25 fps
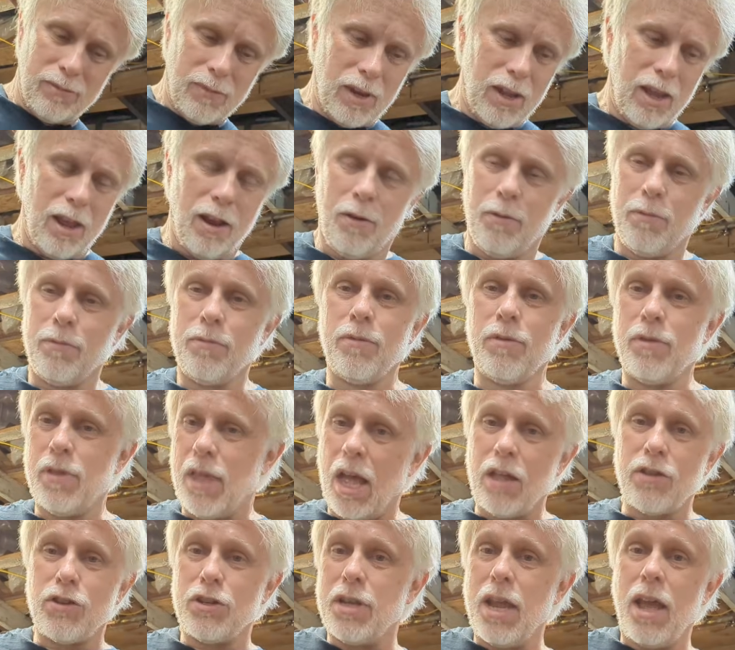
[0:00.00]
you know
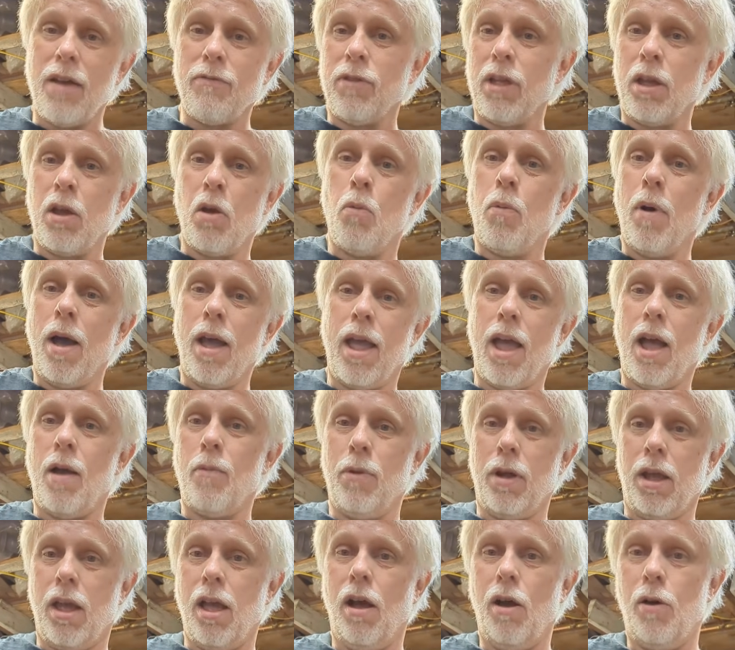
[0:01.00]
that's definitely a way I
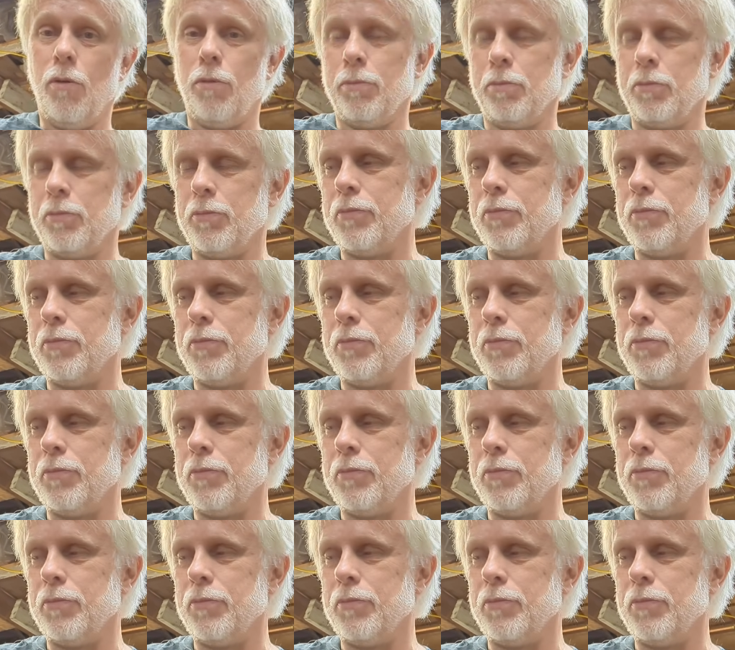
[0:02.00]
would go.